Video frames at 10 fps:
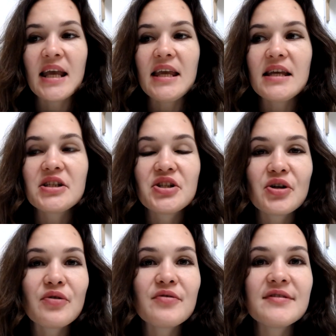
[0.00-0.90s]
It
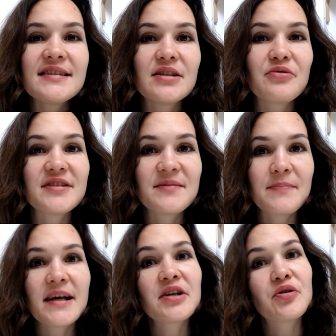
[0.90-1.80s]
shows the
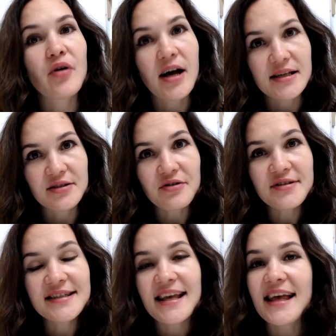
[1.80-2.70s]
respect to others
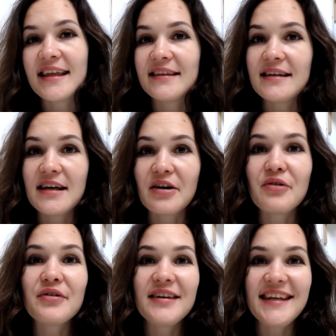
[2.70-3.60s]
and their
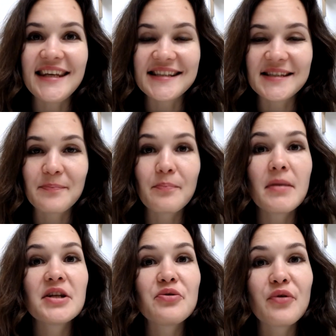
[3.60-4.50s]
needs.
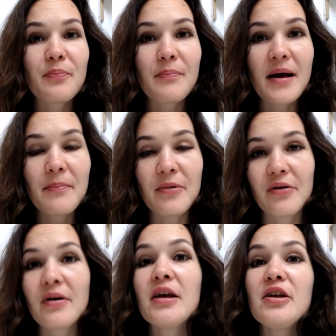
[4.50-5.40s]
But remember,
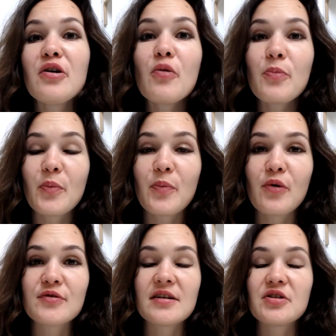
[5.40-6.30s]
your
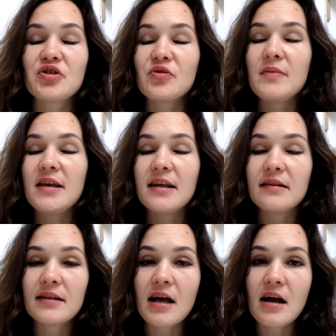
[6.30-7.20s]
proposal should be
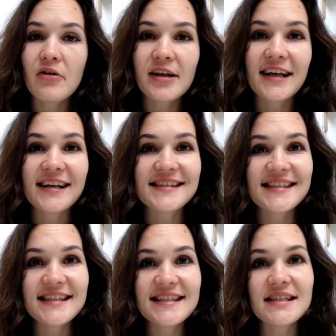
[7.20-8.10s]
entirely
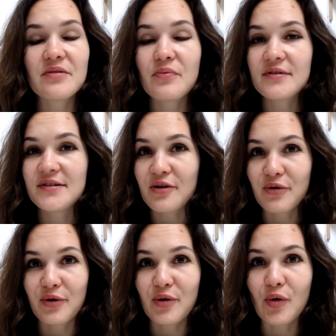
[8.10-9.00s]
consistent with your
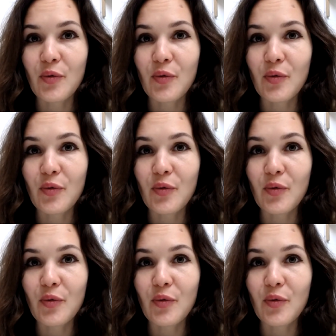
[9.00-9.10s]
no.